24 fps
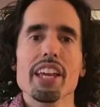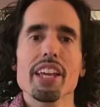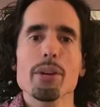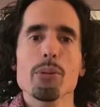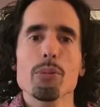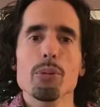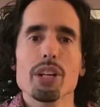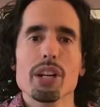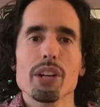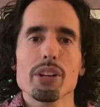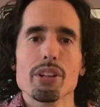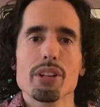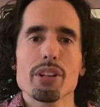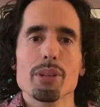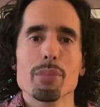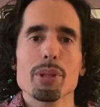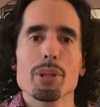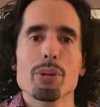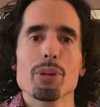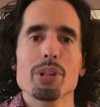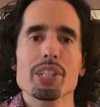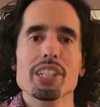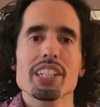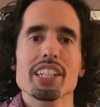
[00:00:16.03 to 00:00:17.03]
we are going to be
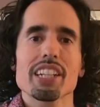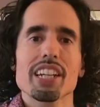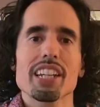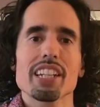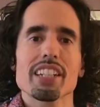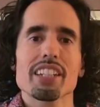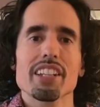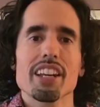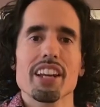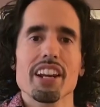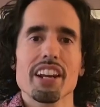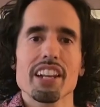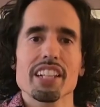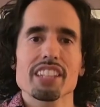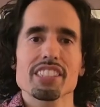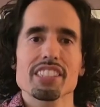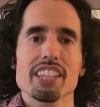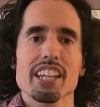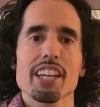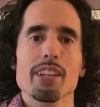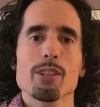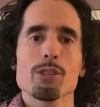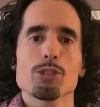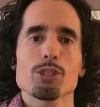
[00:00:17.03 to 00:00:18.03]
working on
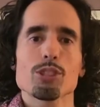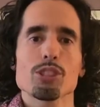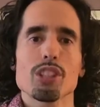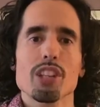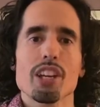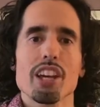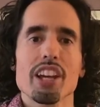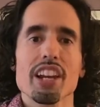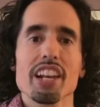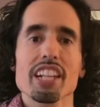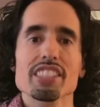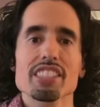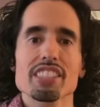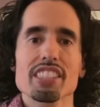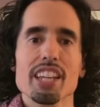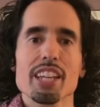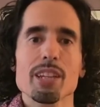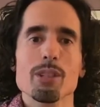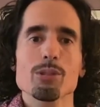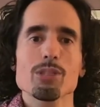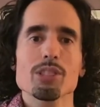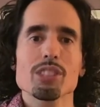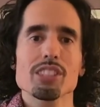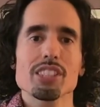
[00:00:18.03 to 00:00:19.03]
rasgueos.
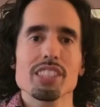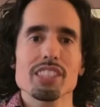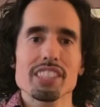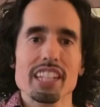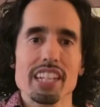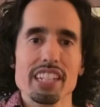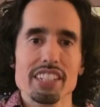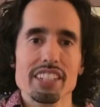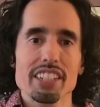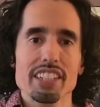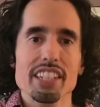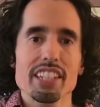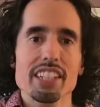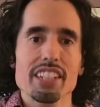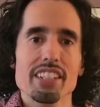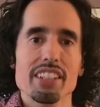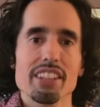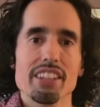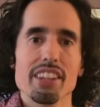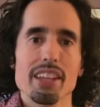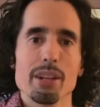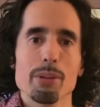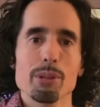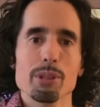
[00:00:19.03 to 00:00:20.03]
Rasgueos is a
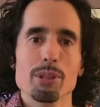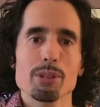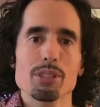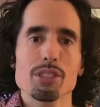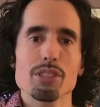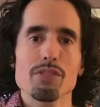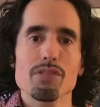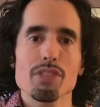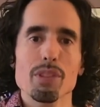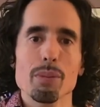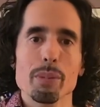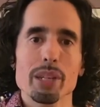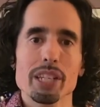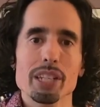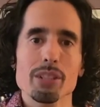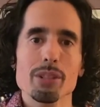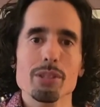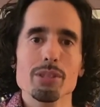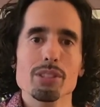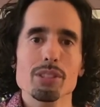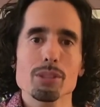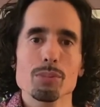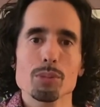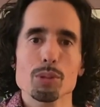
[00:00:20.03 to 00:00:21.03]
technique that we use in
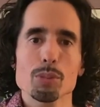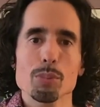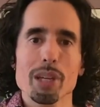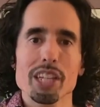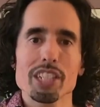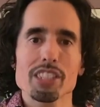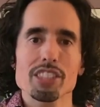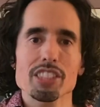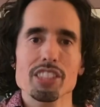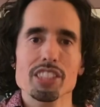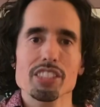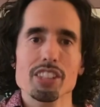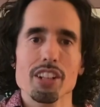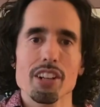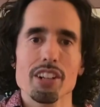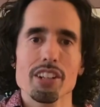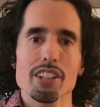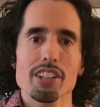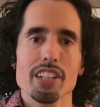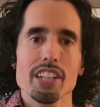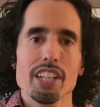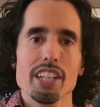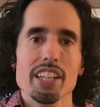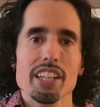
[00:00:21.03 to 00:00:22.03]
flamenco and some Spanish
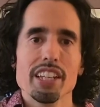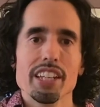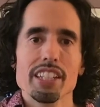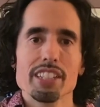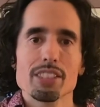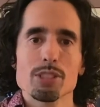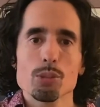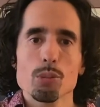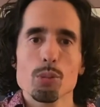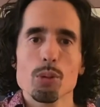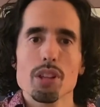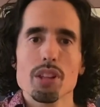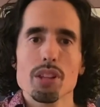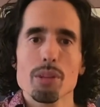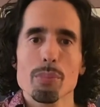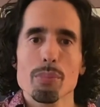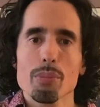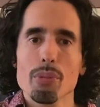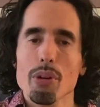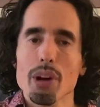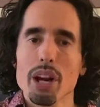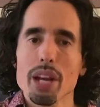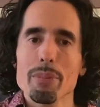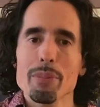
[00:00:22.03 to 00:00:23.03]
guitar. It's one of the
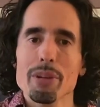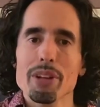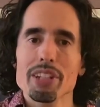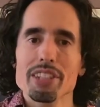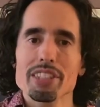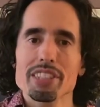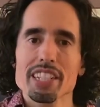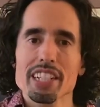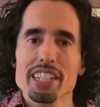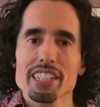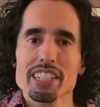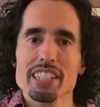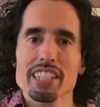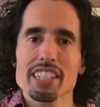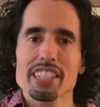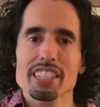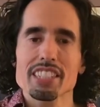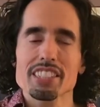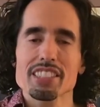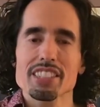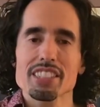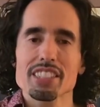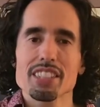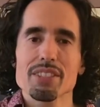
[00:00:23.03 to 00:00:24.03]
primary
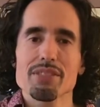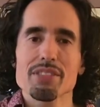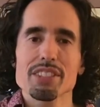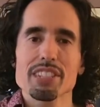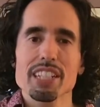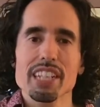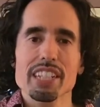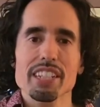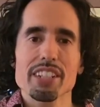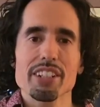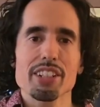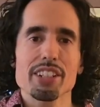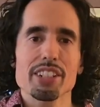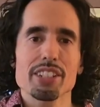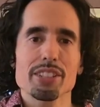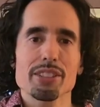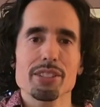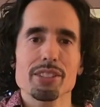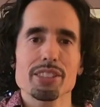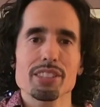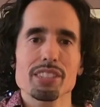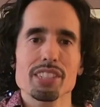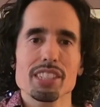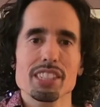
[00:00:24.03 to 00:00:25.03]
techniques to give it that
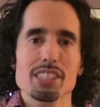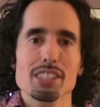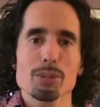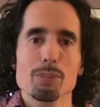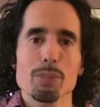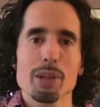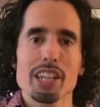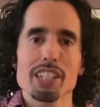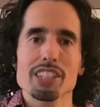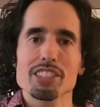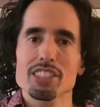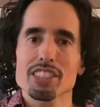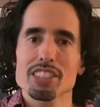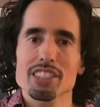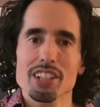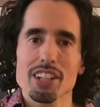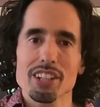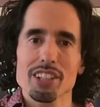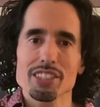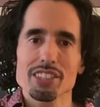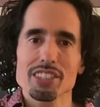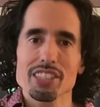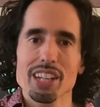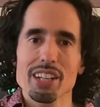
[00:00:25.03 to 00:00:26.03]
characteristic Spanish
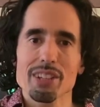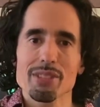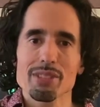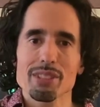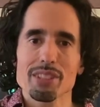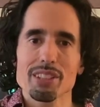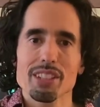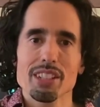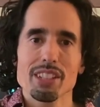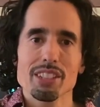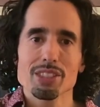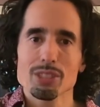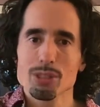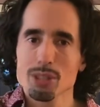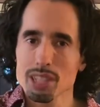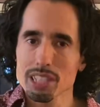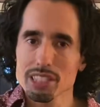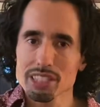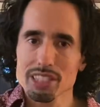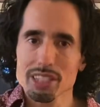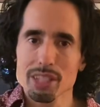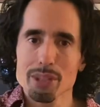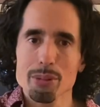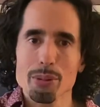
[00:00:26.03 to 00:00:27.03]
guitar sound. So
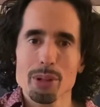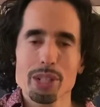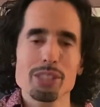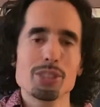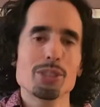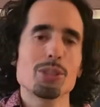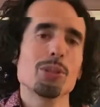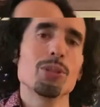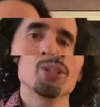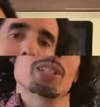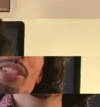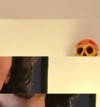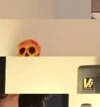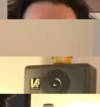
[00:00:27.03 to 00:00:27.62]
let's get right to it.